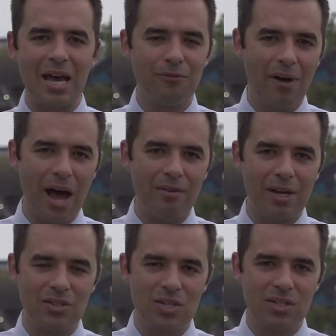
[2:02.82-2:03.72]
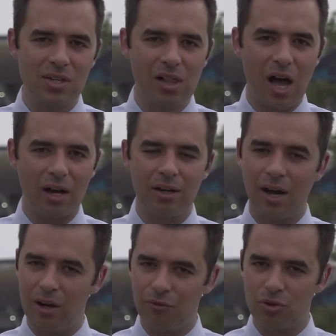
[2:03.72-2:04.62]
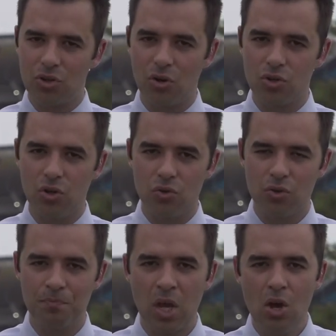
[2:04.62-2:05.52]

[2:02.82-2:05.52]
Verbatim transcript: at 5 and 6 o'clock on First Coast News.